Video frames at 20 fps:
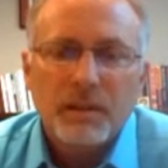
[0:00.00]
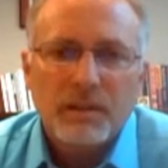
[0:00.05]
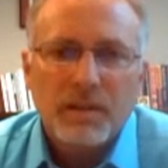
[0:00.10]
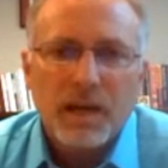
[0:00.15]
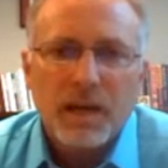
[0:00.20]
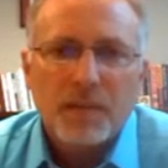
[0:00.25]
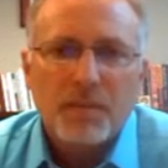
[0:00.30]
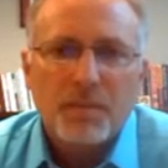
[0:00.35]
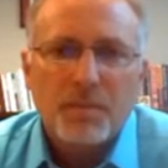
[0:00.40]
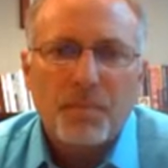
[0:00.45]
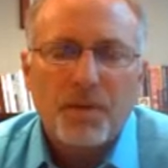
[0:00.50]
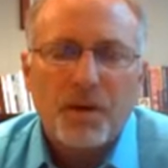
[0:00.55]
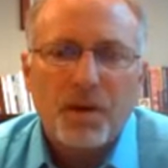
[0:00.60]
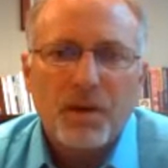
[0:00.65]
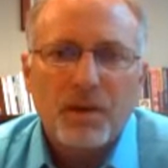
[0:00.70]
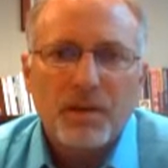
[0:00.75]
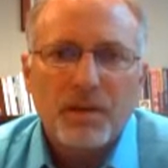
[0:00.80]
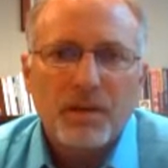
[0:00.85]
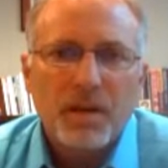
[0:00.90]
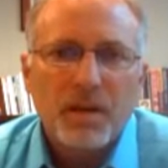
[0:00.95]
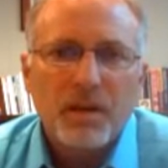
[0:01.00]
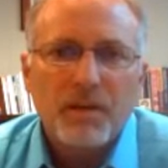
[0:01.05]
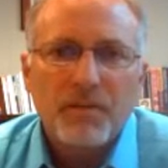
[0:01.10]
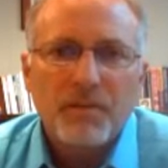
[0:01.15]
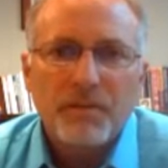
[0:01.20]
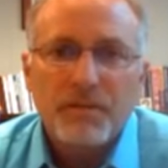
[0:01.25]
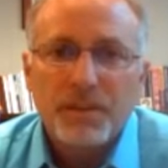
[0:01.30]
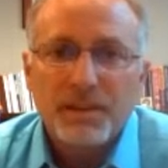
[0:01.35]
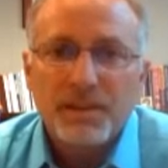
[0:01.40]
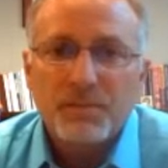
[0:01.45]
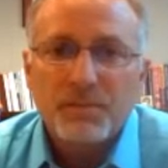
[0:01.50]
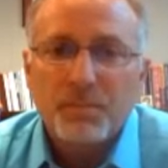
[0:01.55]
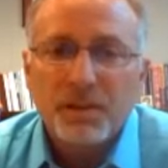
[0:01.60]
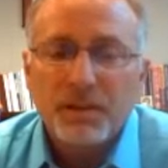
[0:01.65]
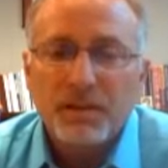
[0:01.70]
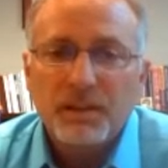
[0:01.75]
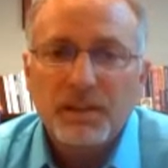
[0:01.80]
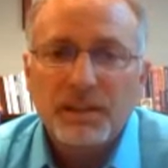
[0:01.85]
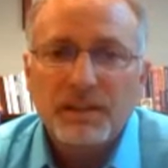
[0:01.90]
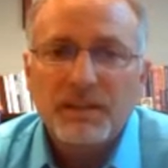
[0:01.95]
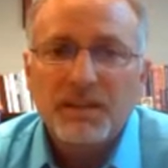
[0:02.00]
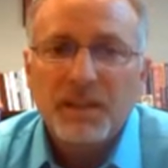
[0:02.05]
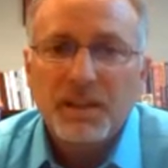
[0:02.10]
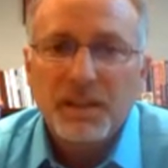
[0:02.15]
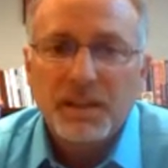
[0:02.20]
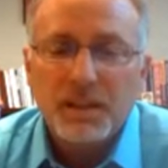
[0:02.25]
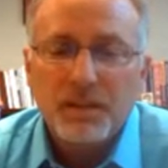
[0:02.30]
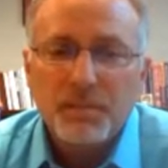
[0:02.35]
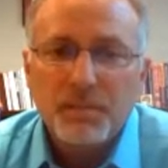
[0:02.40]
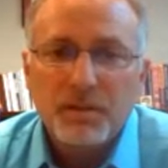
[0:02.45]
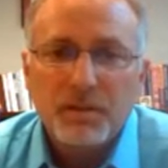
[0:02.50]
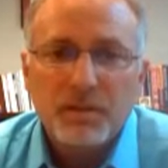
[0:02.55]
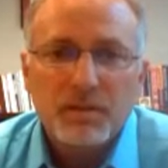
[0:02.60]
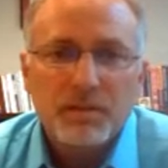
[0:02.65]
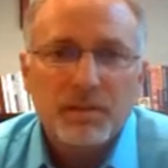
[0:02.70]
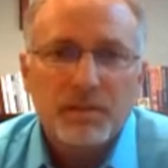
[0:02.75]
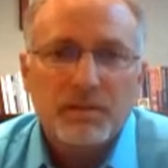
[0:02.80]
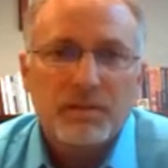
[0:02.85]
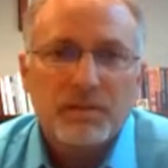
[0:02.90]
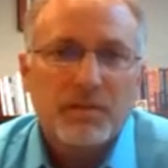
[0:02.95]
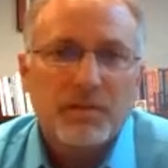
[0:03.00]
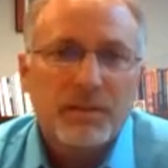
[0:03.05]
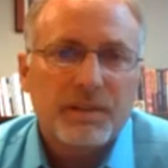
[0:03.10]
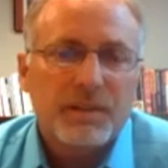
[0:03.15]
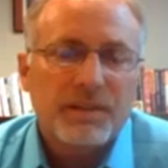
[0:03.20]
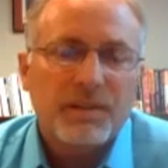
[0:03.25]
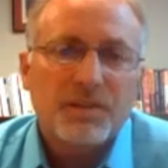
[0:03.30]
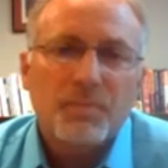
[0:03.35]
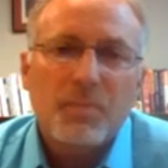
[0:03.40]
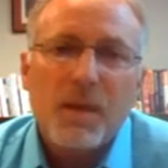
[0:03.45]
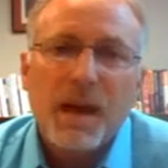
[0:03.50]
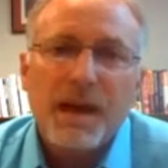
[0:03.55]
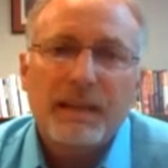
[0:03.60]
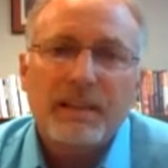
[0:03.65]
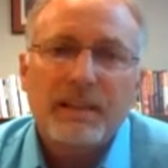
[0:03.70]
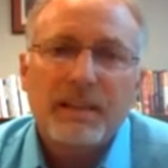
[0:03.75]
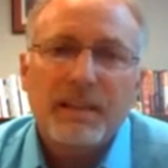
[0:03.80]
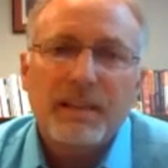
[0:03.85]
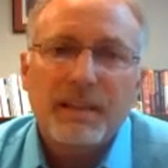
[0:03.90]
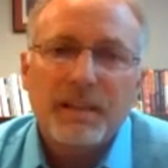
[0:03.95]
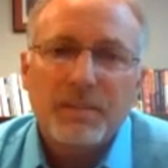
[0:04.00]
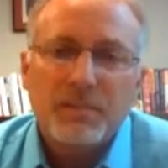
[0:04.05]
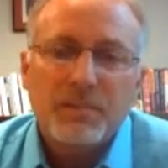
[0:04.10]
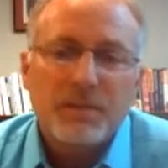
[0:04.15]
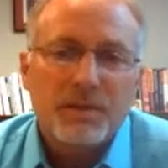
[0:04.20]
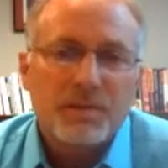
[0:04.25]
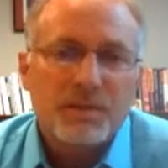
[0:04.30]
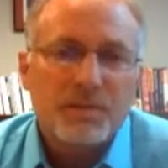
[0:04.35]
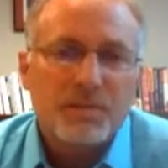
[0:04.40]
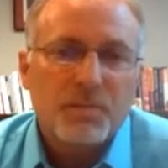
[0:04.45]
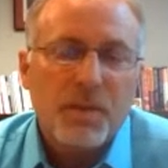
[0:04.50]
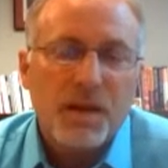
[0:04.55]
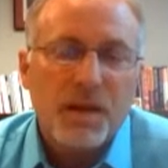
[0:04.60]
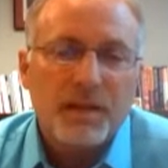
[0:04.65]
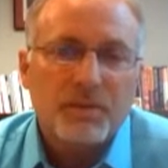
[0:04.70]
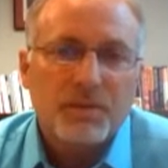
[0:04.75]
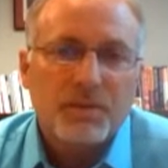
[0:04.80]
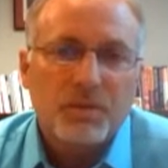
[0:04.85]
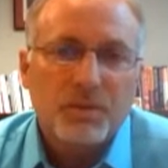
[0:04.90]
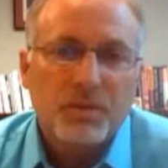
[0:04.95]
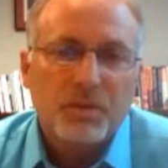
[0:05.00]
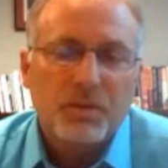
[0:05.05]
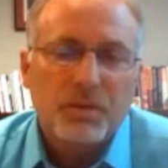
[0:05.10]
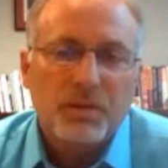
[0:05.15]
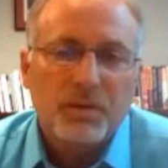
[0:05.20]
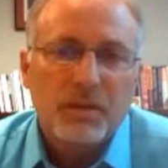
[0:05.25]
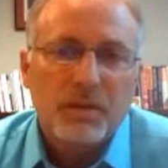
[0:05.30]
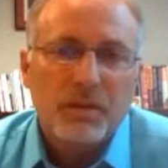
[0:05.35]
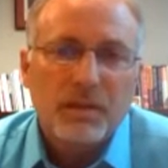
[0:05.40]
I'm a part of this building team. This is my team. This is my school.